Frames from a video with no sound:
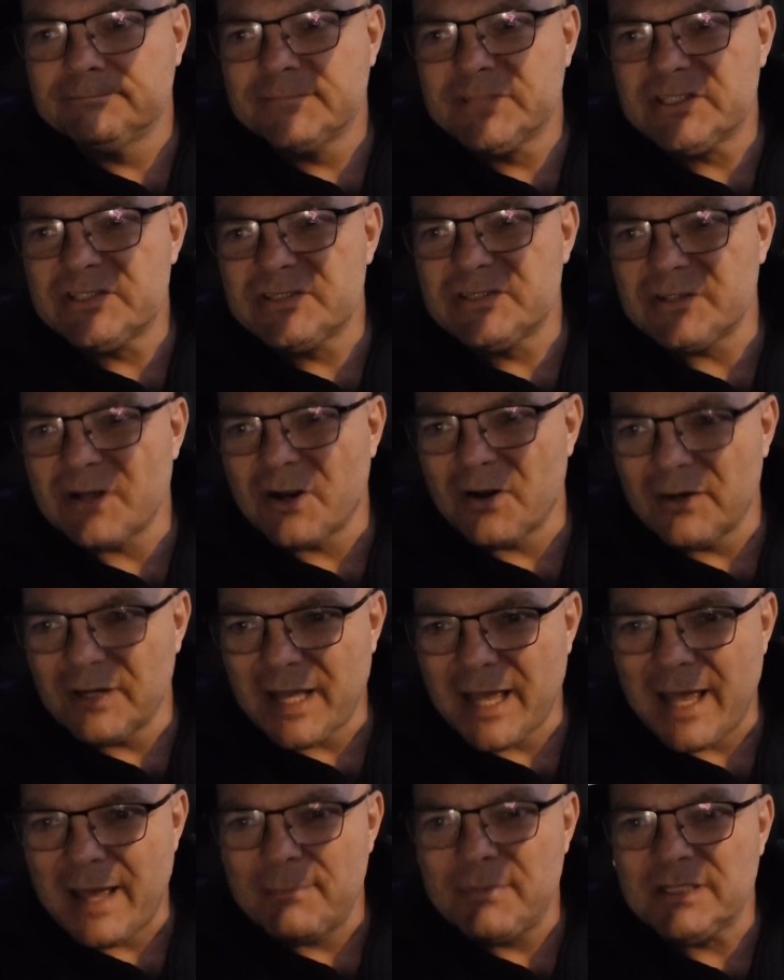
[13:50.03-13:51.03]
start
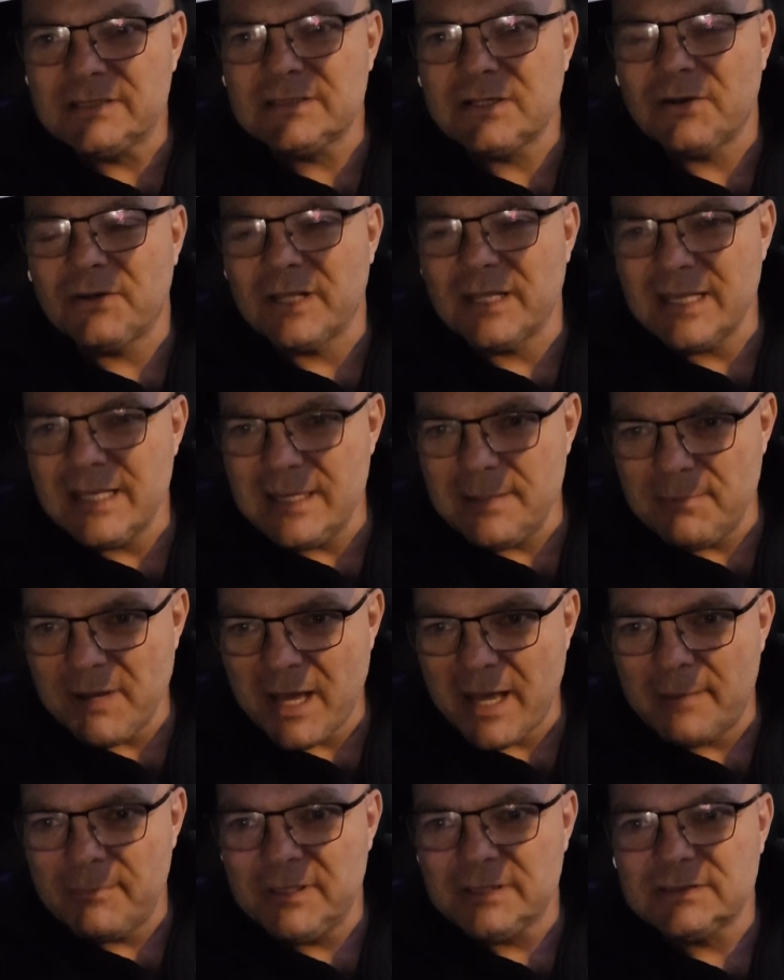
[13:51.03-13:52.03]
habits, how to keep
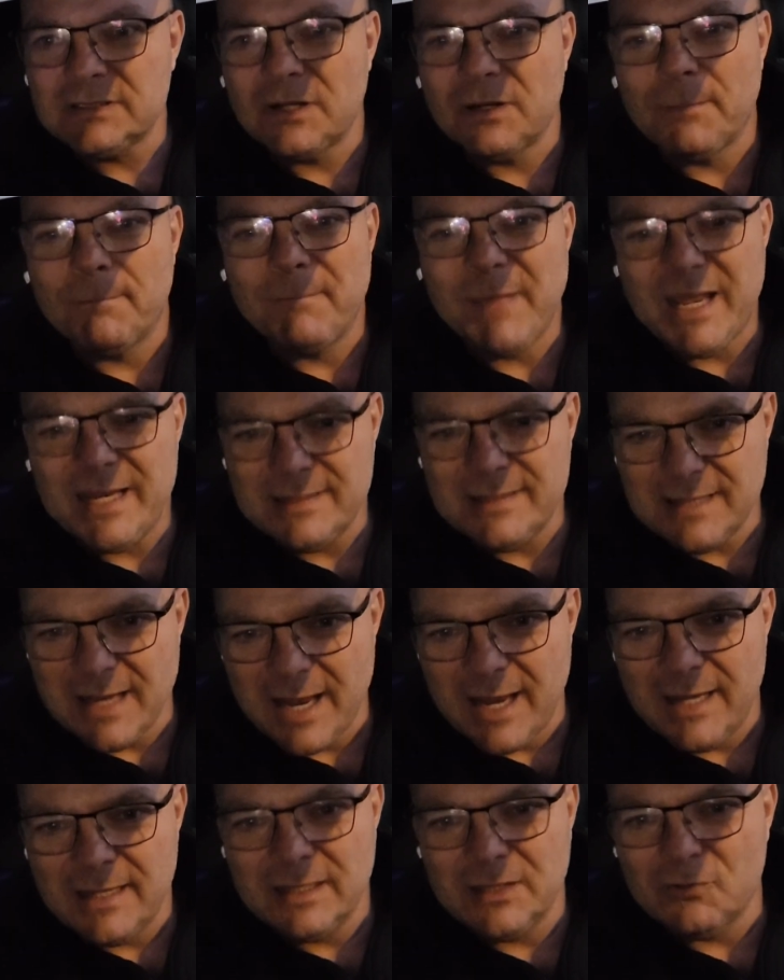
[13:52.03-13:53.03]
habits, how to
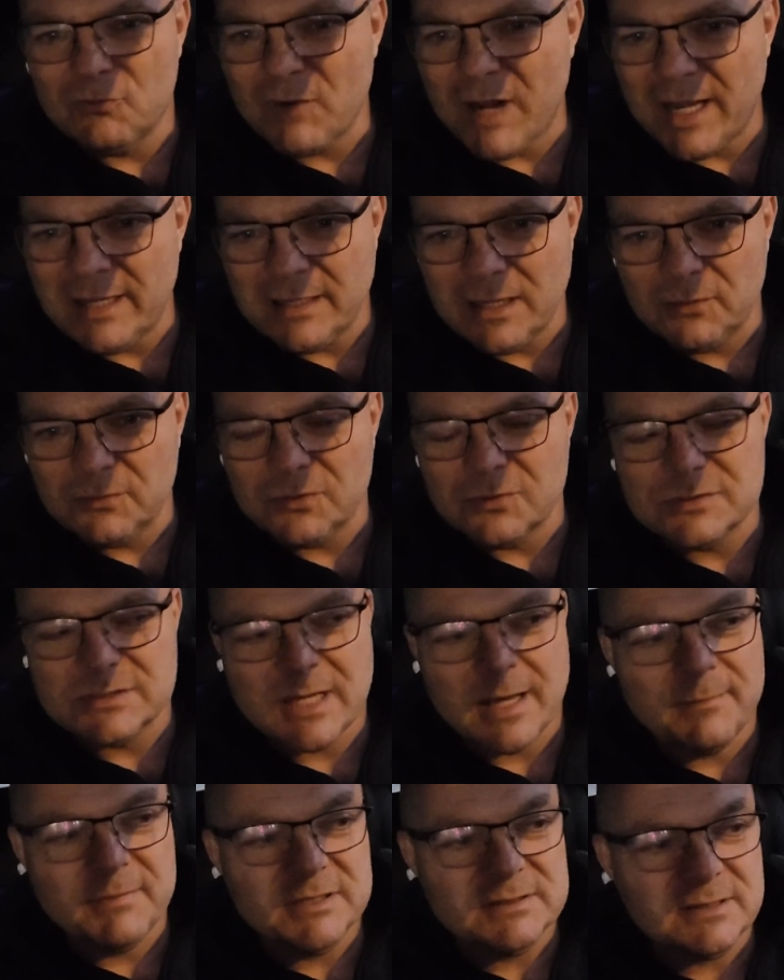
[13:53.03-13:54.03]
maintain and grind out those
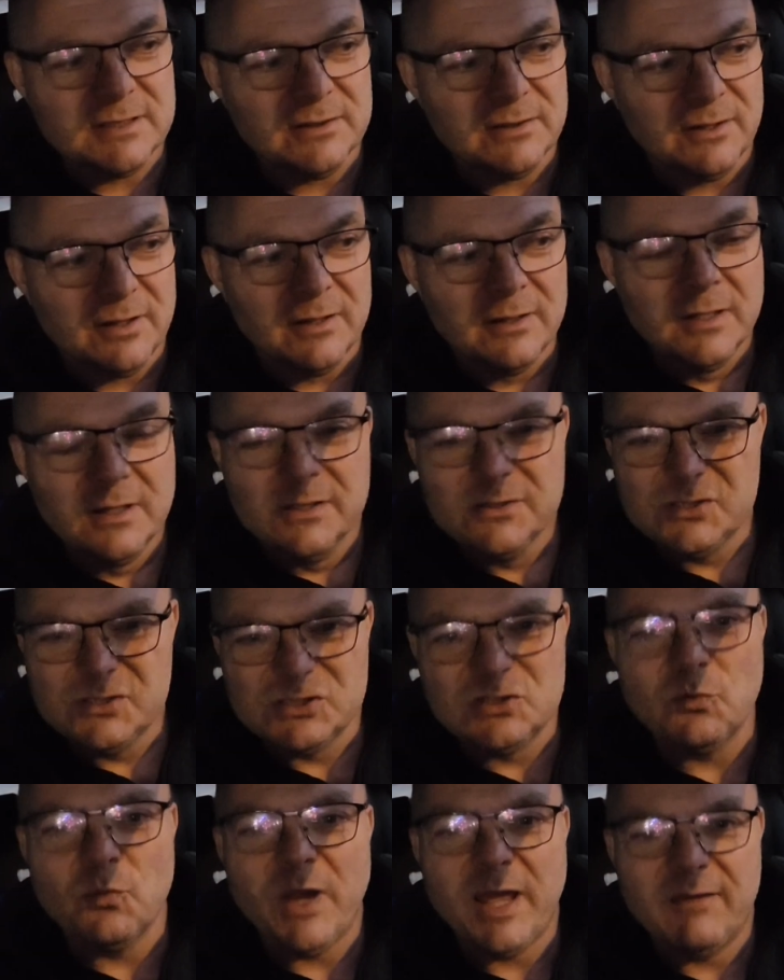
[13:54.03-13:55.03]
habits into
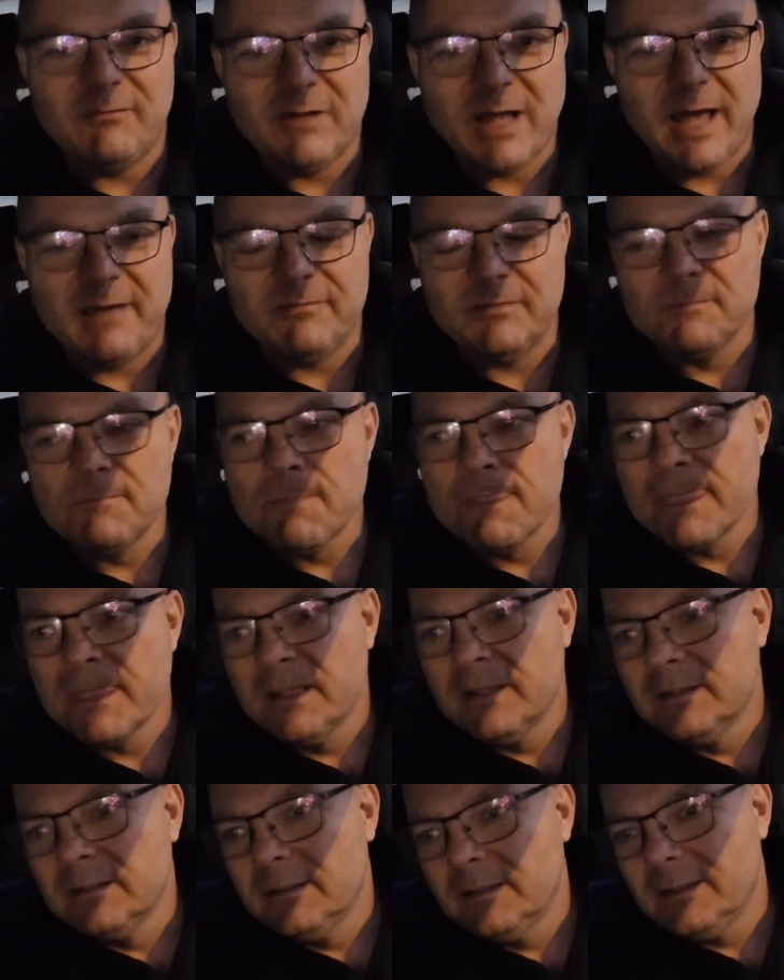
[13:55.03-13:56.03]
just a way of life.
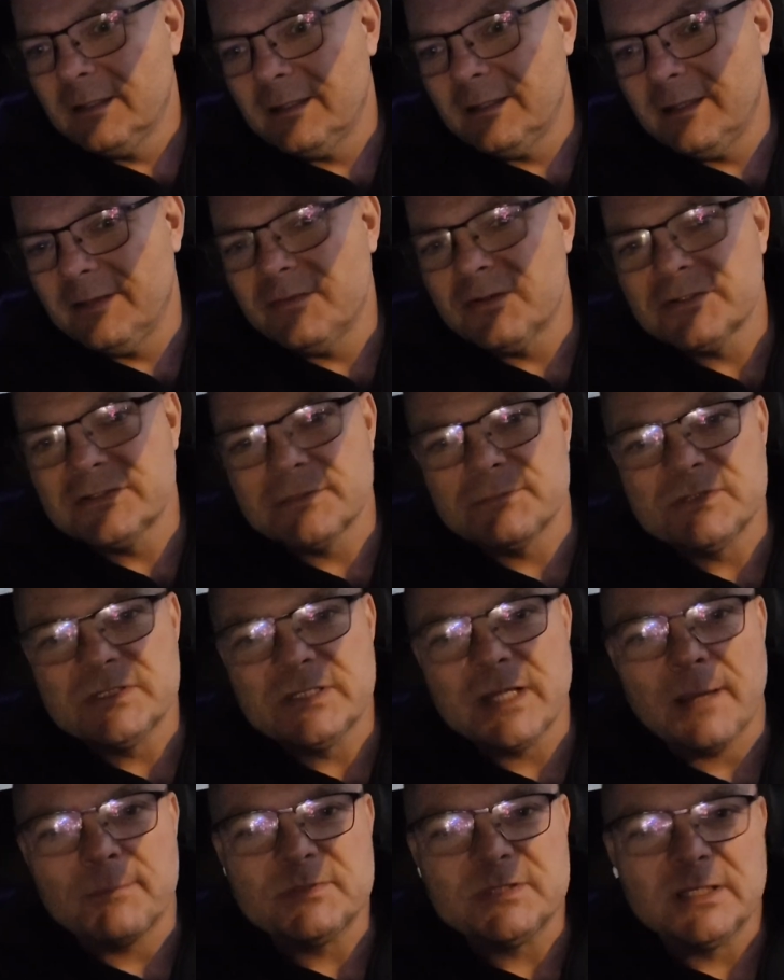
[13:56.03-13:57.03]
And there's some
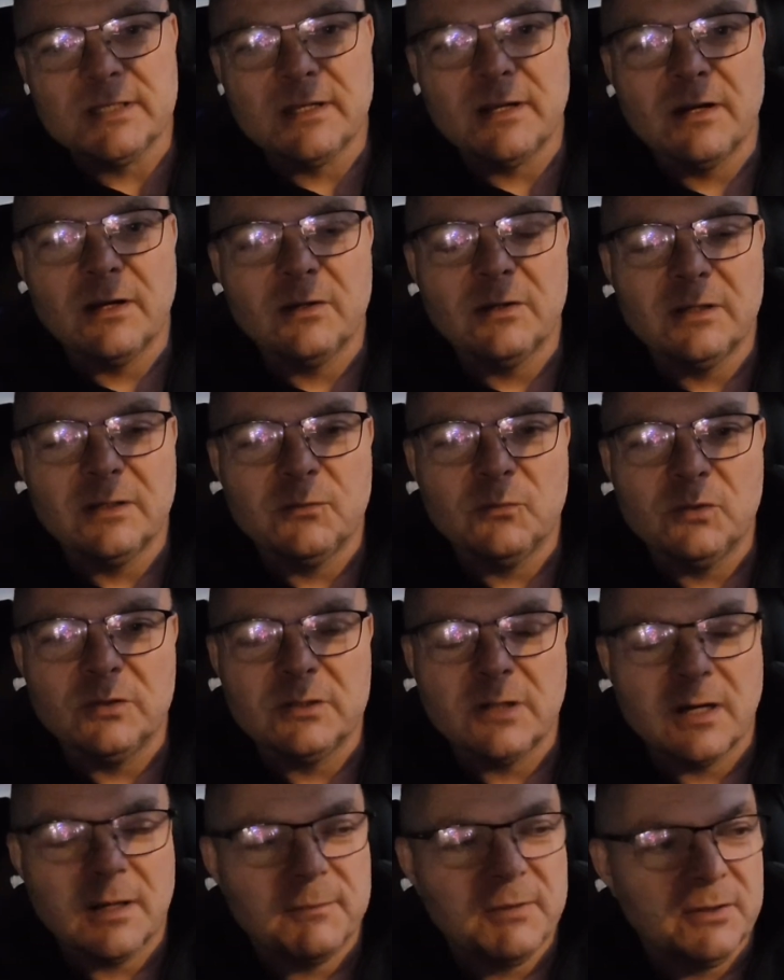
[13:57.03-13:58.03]
steps in there, and we'll
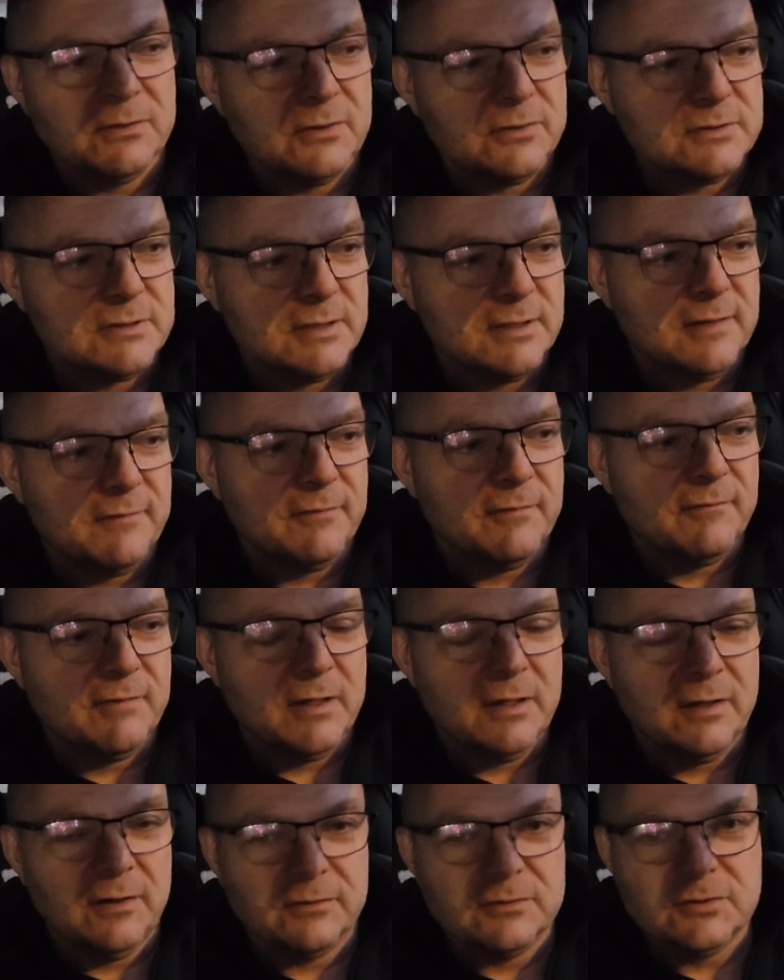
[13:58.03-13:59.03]
talk about those in a different
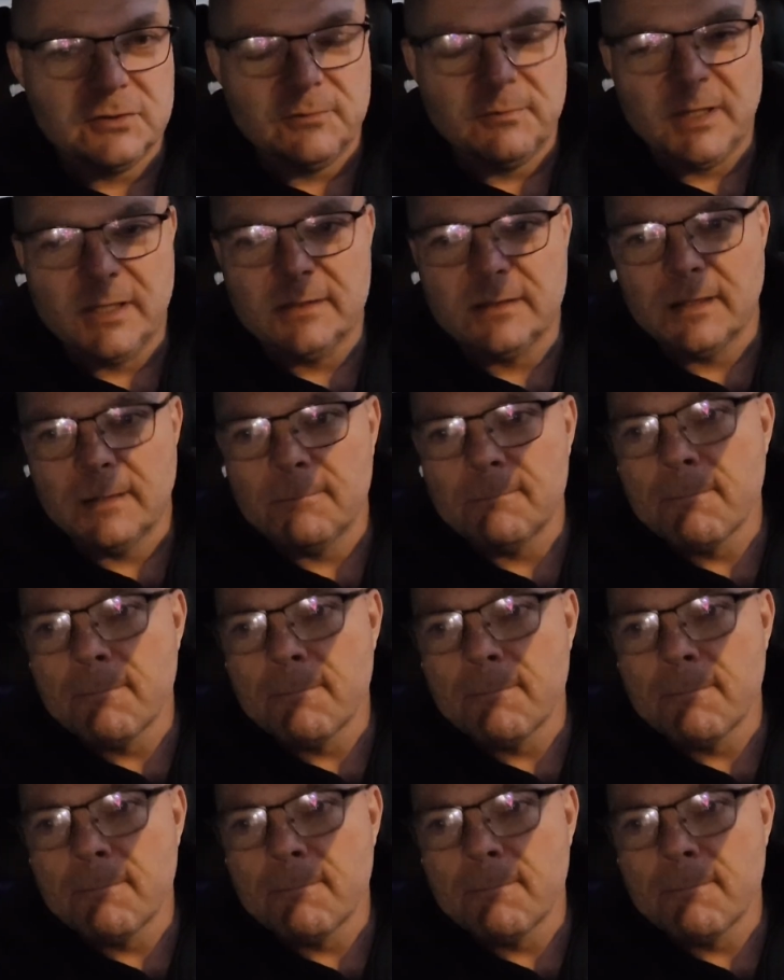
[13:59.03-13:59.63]
video too. But